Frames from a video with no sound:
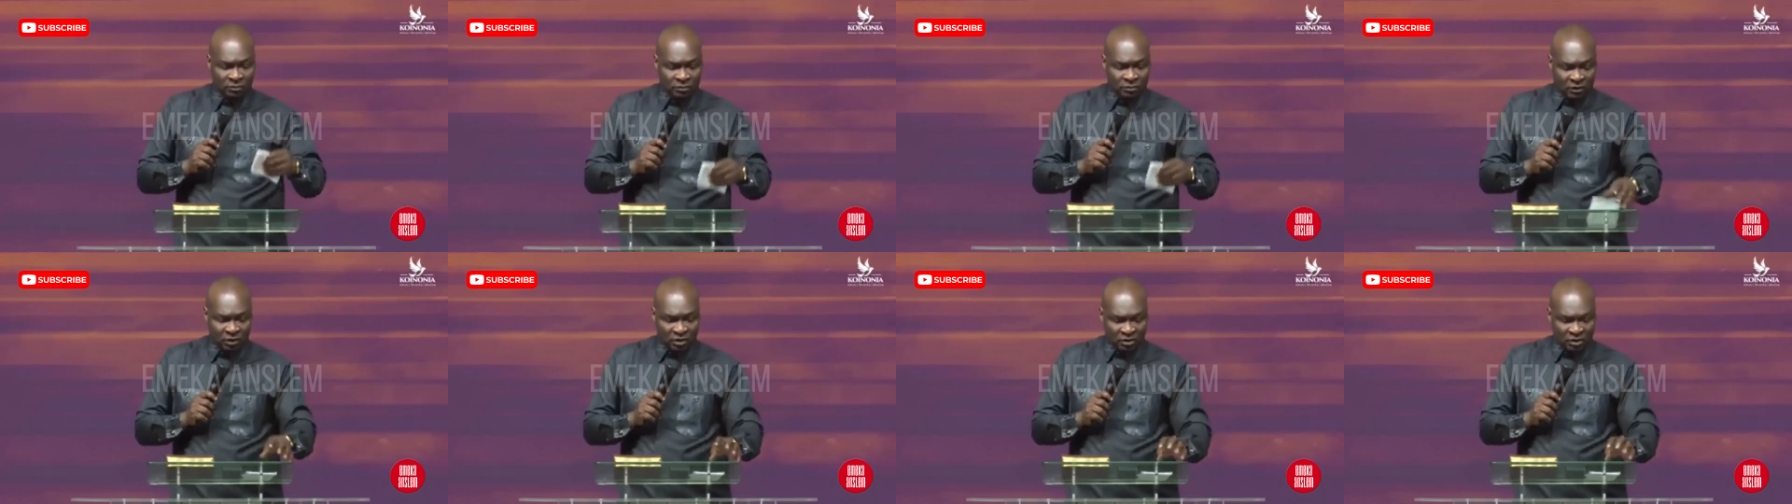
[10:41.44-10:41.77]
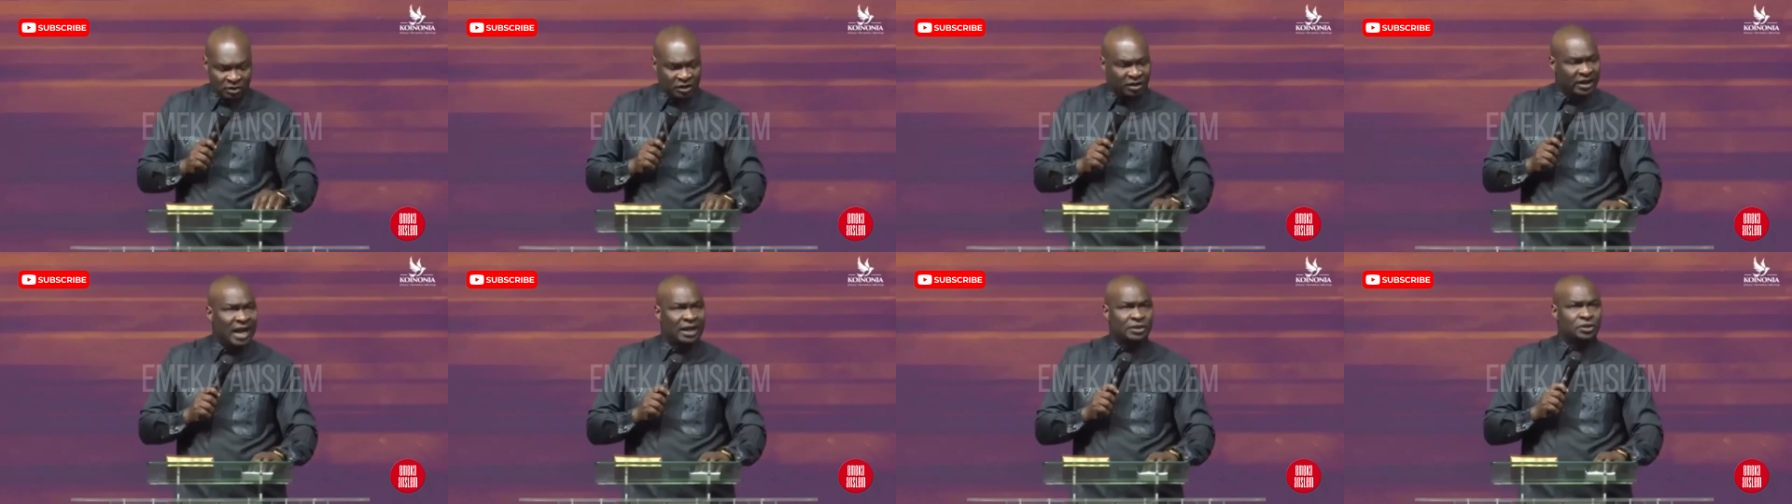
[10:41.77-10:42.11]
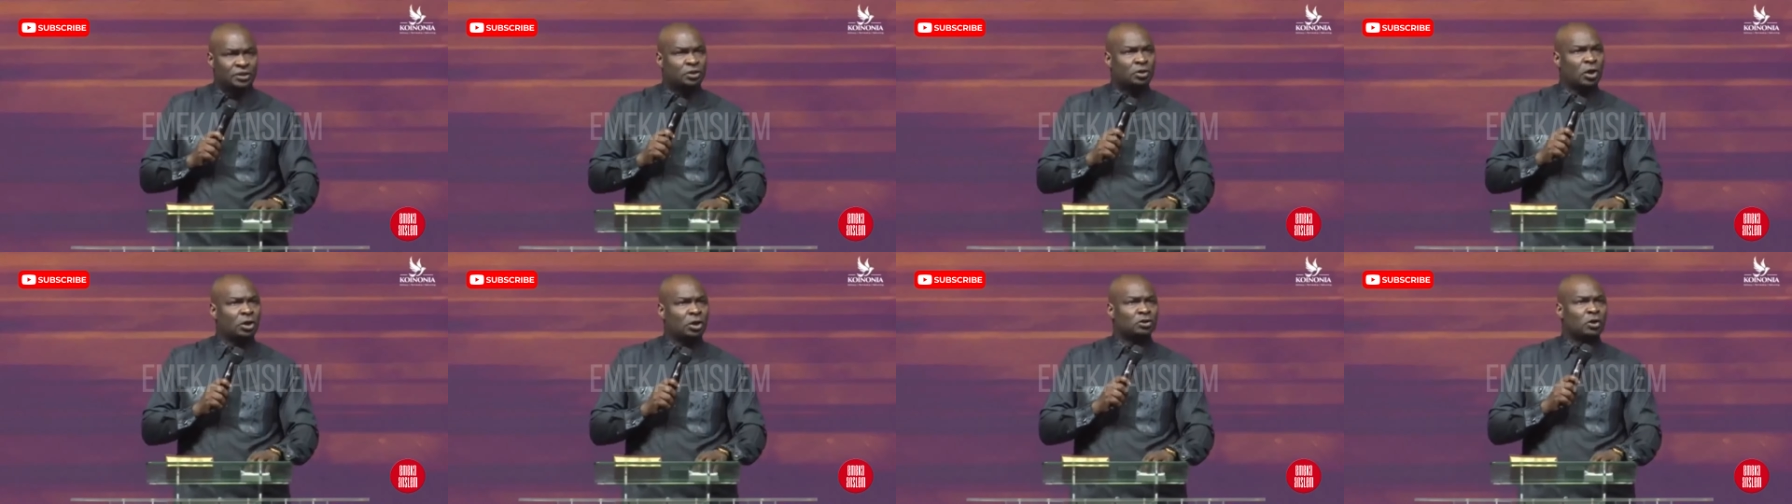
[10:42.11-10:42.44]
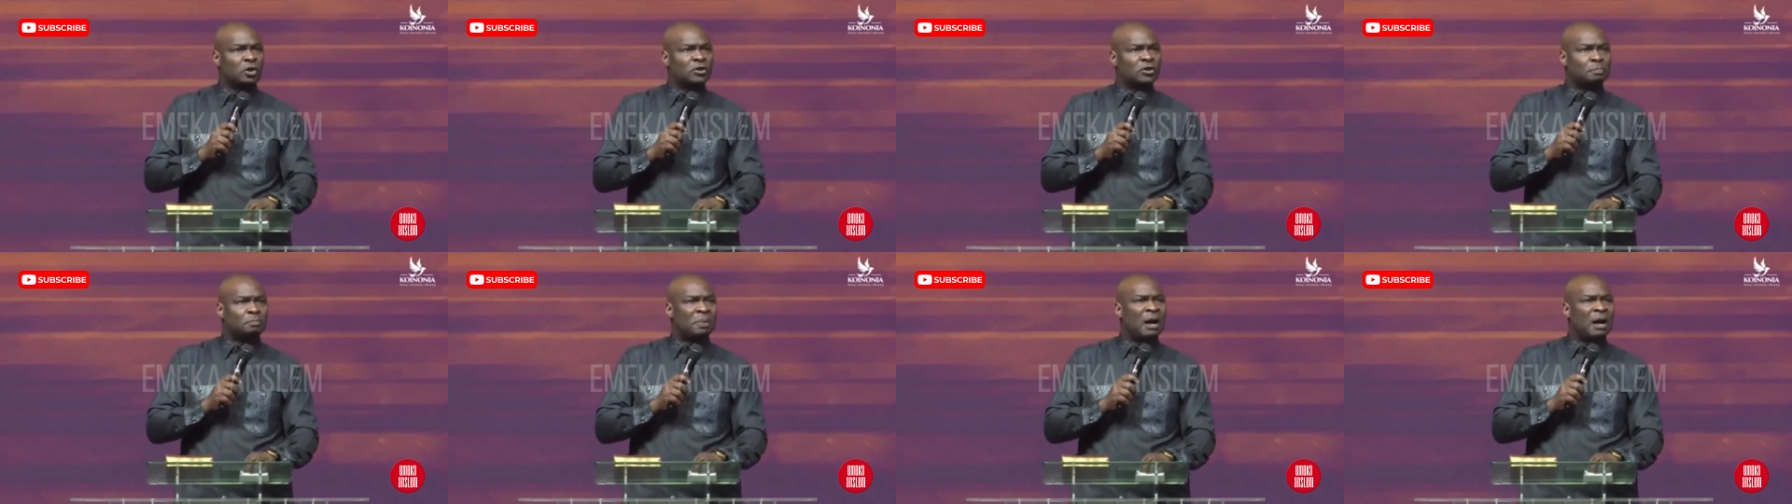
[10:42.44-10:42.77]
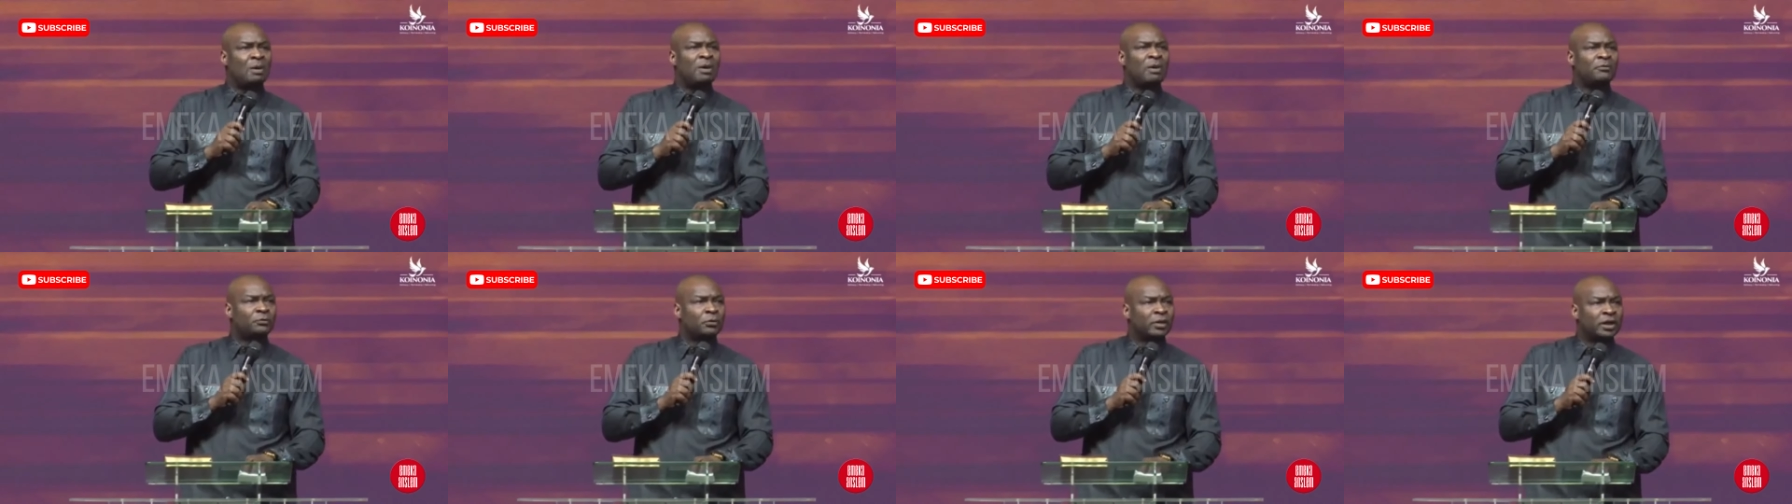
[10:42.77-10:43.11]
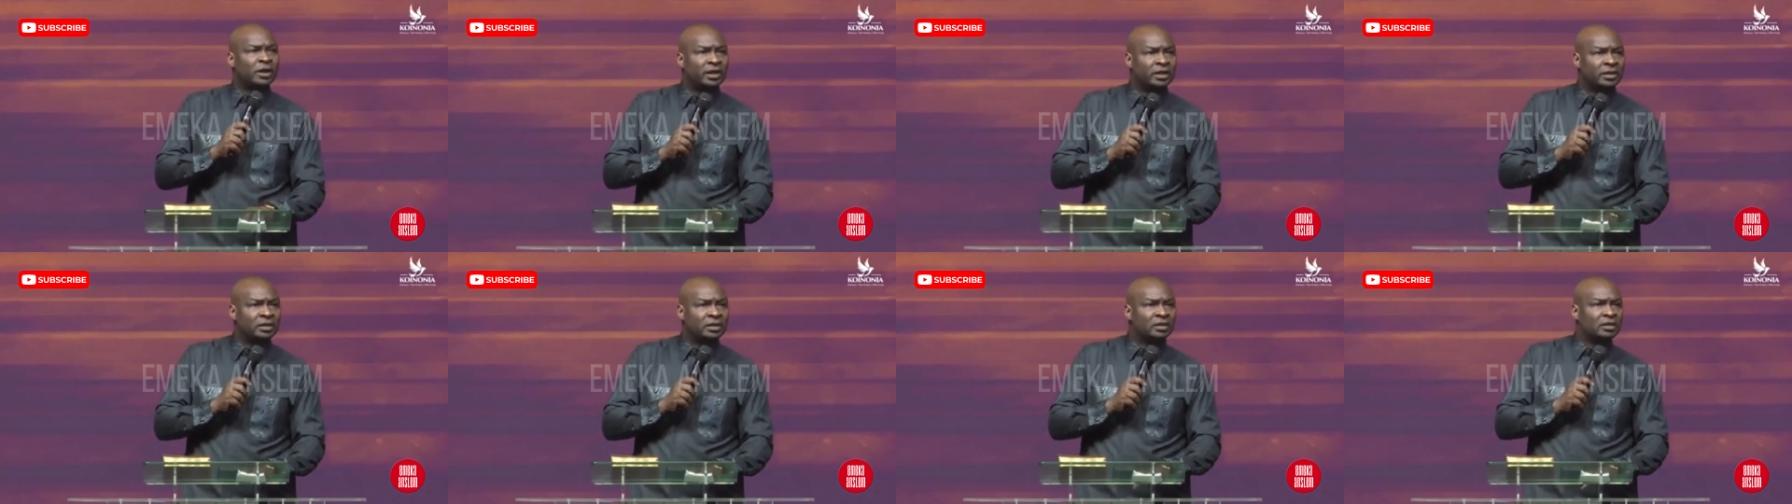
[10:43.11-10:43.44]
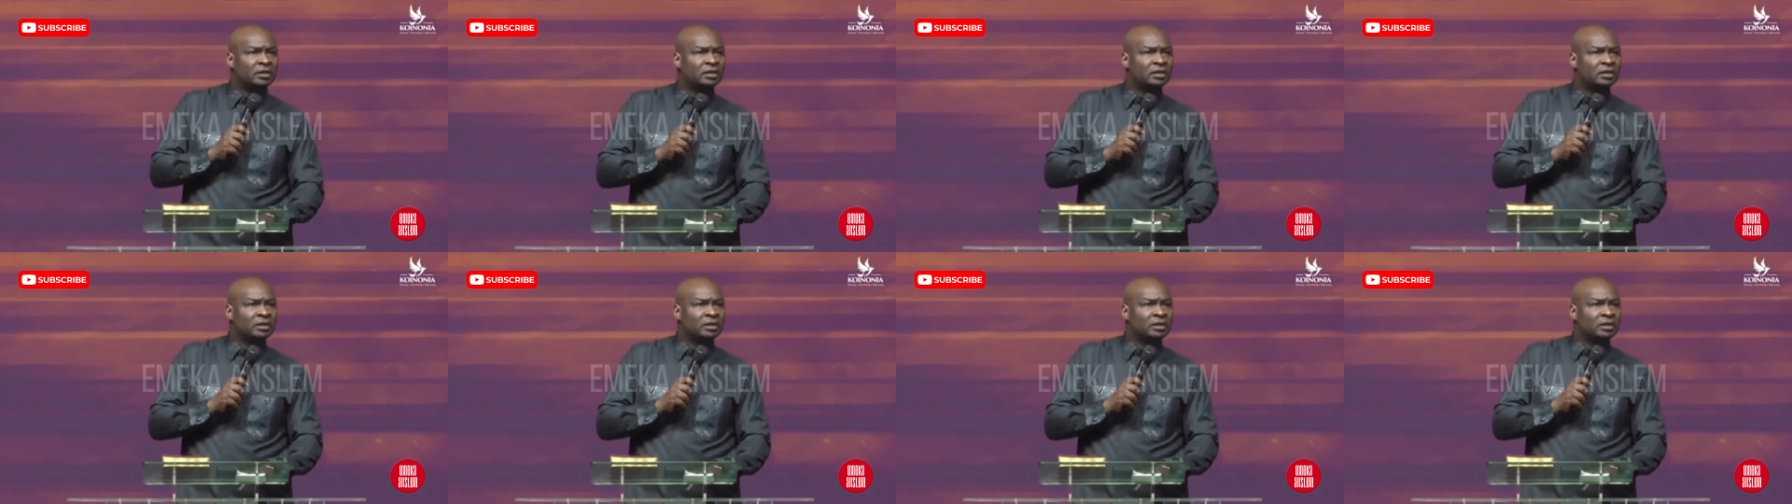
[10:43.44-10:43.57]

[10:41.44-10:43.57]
Sinach taught us powerfully.